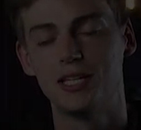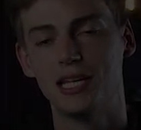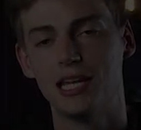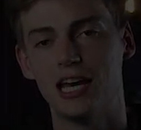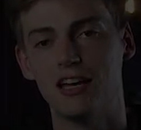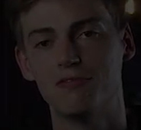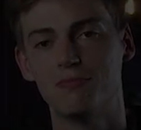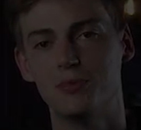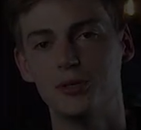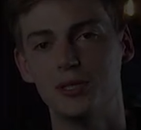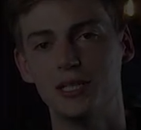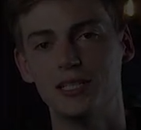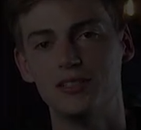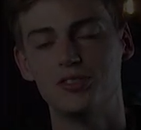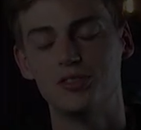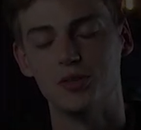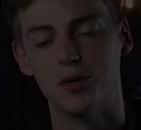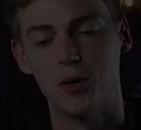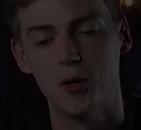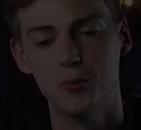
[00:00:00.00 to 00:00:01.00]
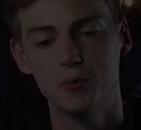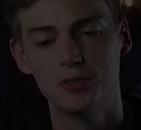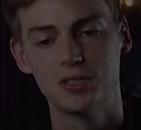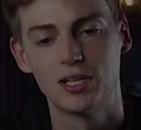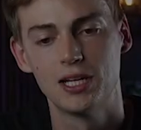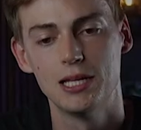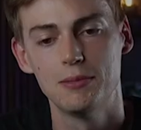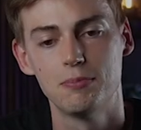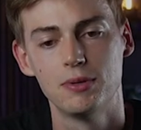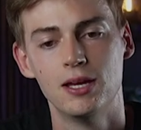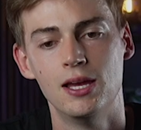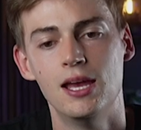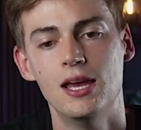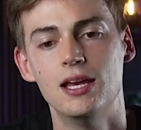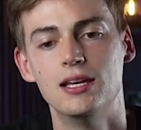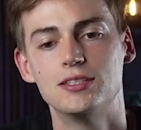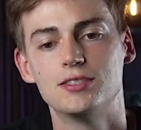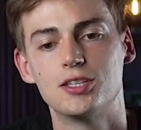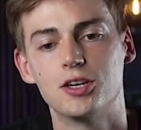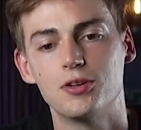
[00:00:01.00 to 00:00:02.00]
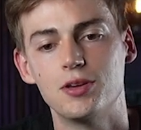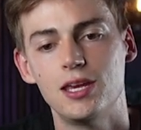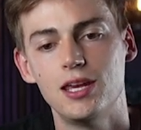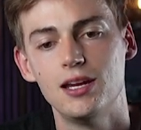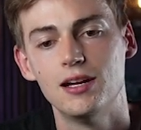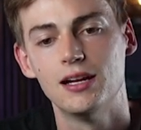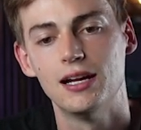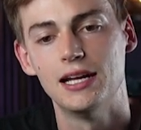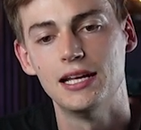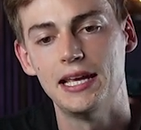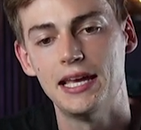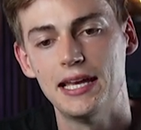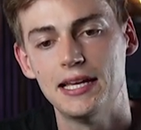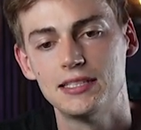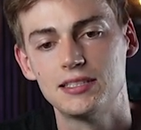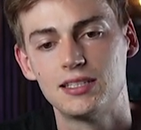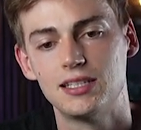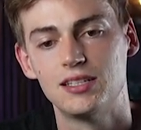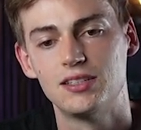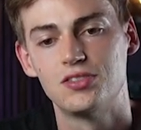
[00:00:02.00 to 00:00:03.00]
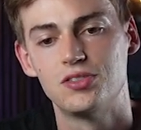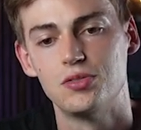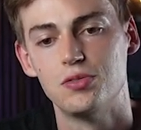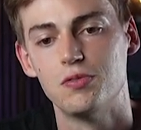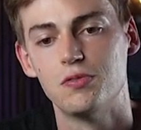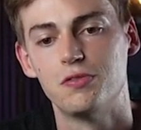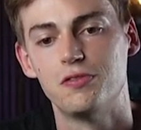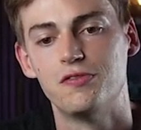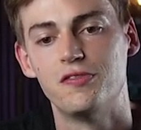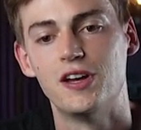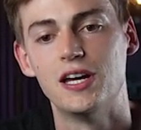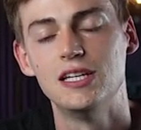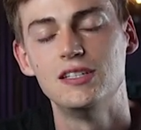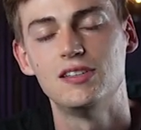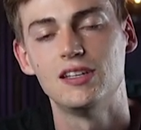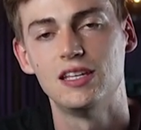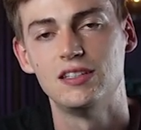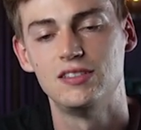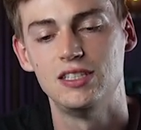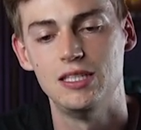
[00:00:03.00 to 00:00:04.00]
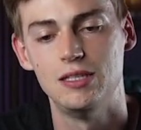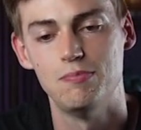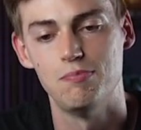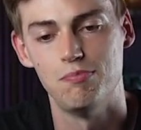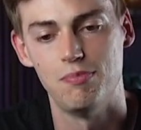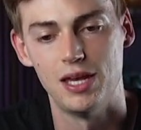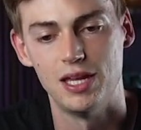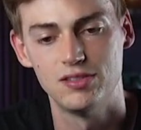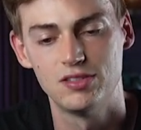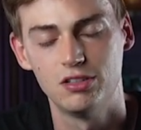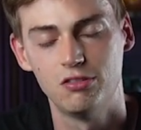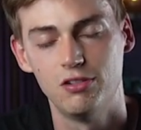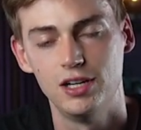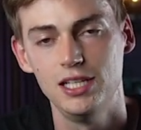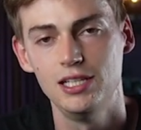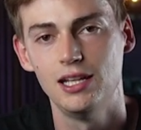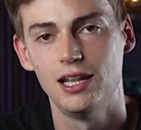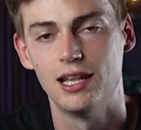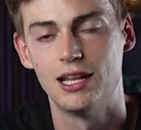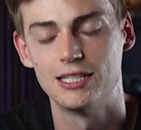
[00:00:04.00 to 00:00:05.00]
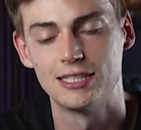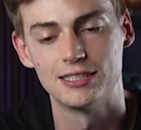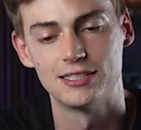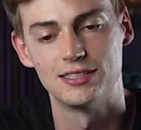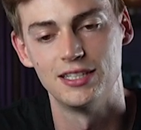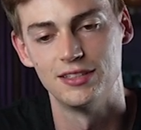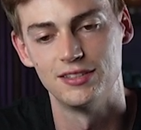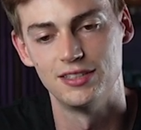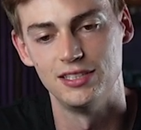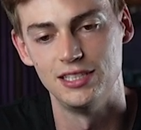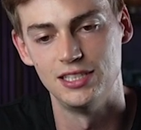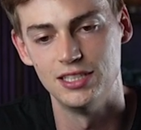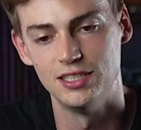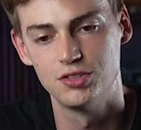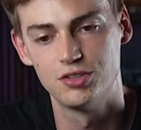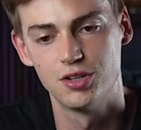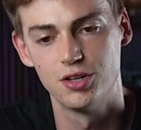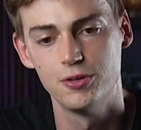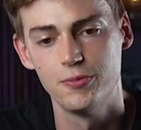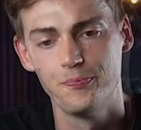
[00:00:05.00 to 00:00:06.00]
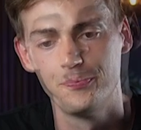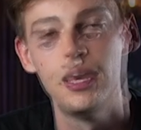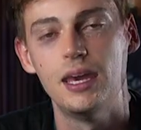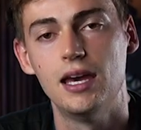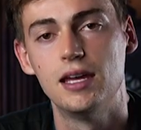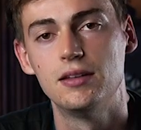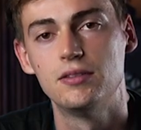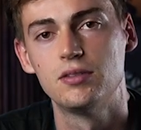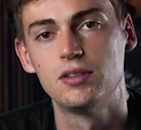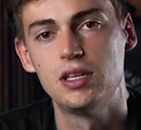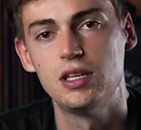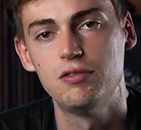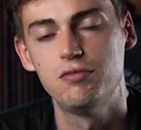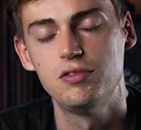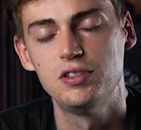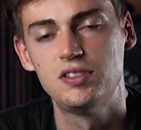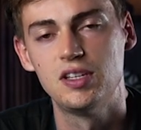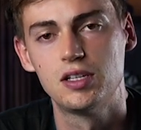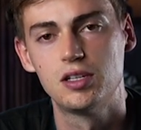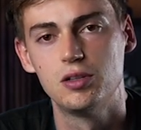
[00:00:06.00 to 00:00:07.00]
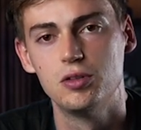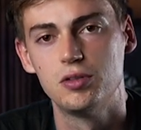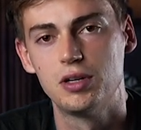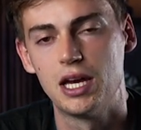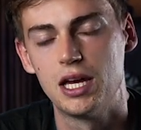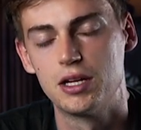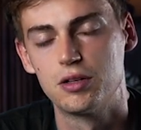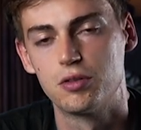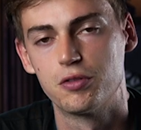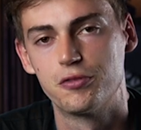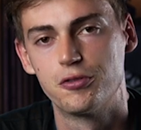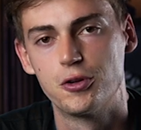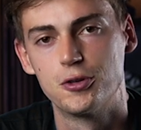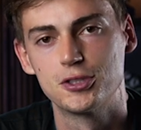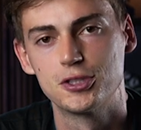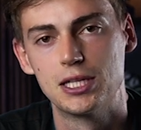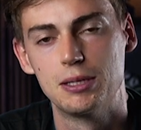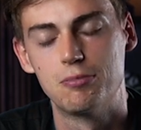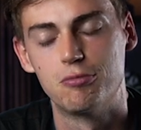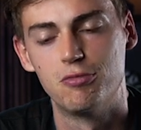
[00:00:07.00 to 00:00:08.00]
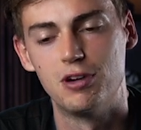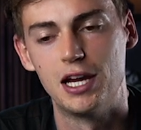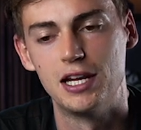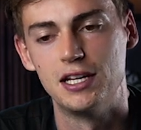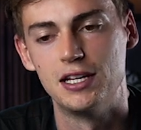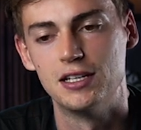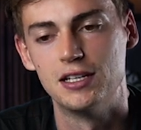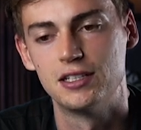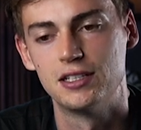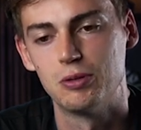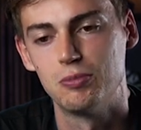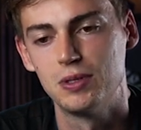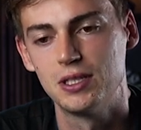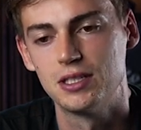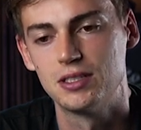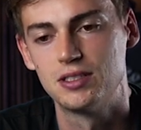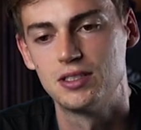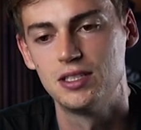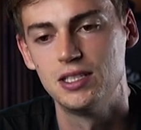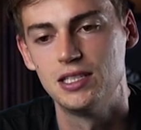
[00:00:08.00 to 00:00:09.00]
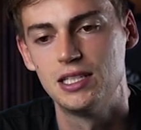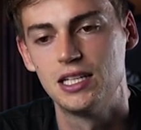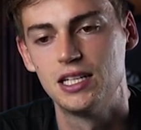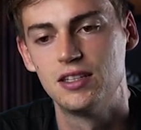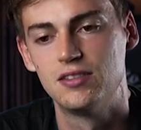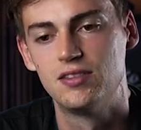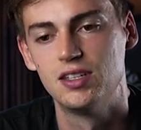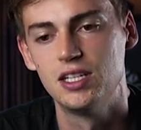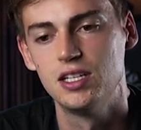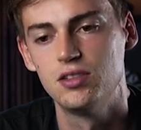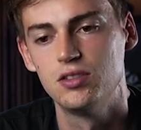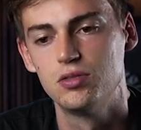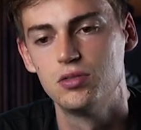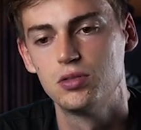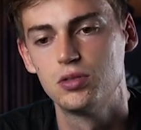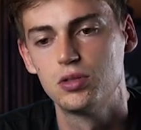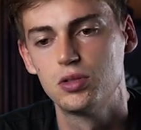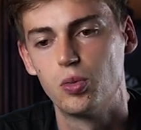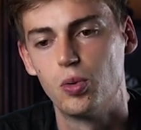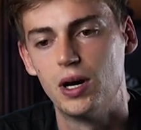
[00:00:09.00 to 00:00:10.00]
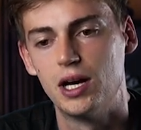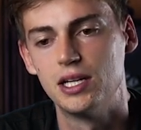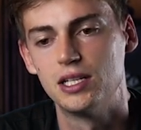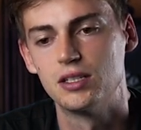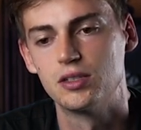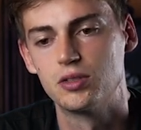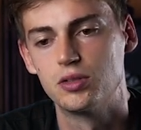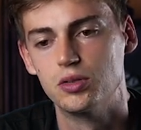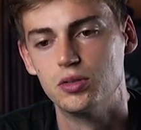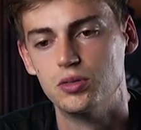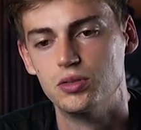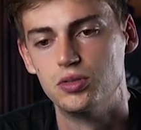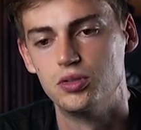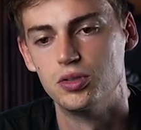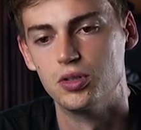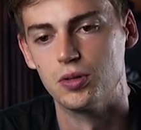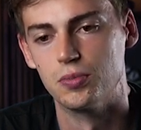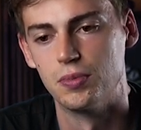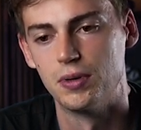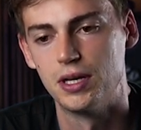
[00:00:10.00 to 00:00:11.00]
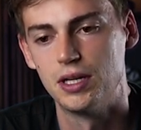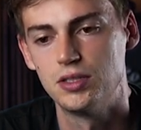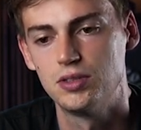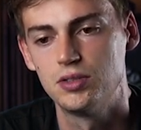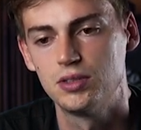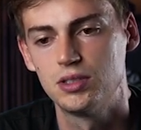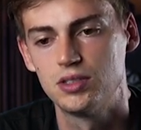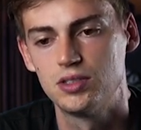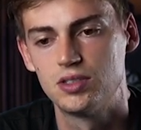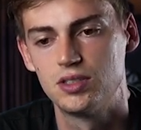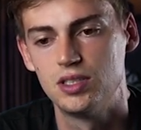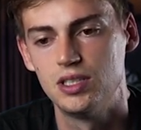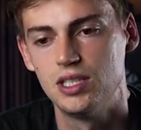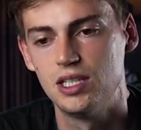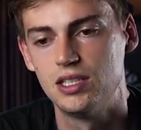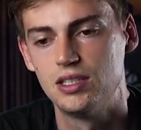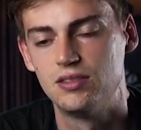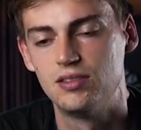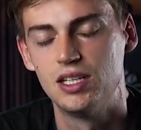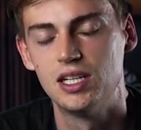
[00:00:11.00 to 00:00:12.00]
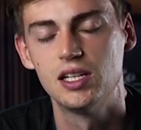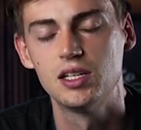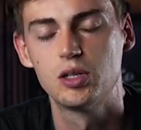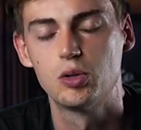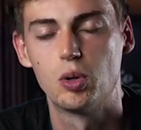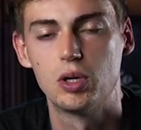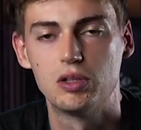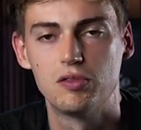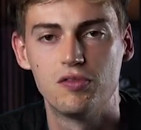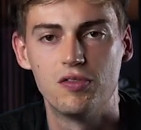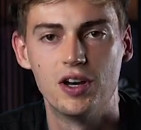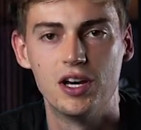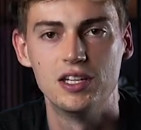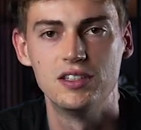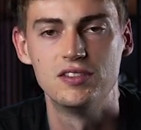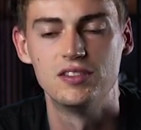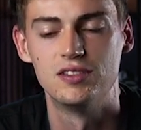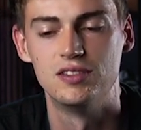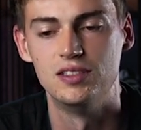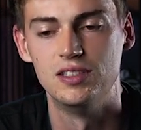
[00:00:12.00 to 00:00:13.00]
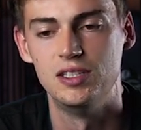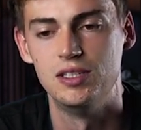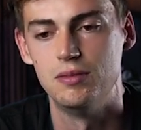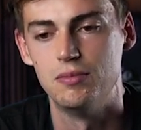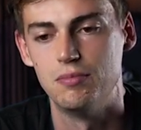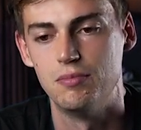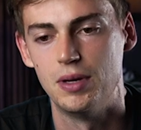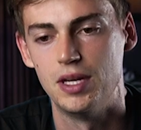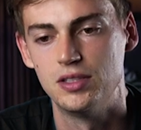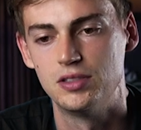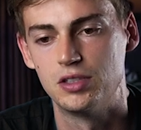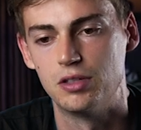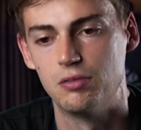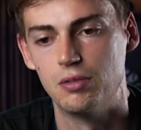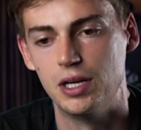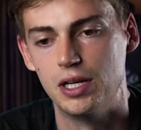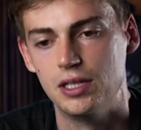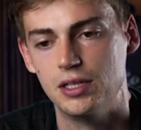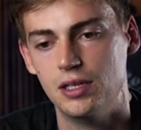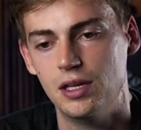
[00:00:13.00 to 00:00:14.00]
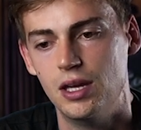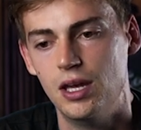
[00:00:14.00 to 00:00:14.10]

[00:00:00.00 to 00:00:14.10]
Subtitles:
that I've put into OpsClip. So here I ask it to find the manta ray, like I said in the intro. And if we take a look at our first clip right here, then we can see that it didn't do quite a good job. As you can see, it didn't quite find the manta ray.